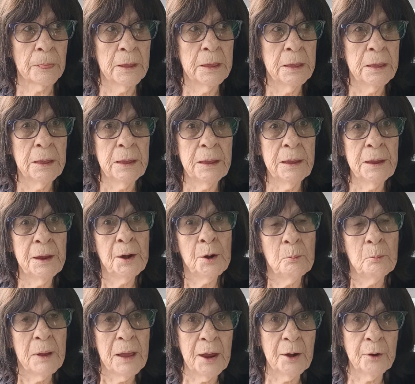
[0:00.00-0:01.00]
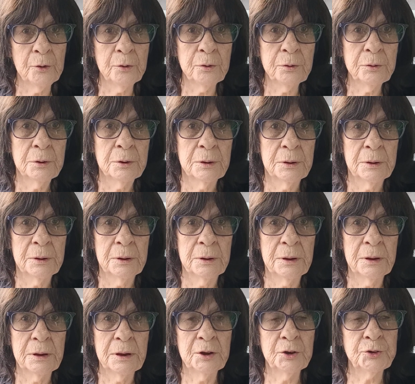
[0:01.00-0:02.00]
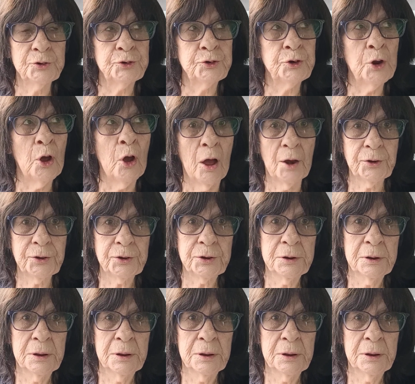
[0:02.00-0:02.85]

in a manner and taught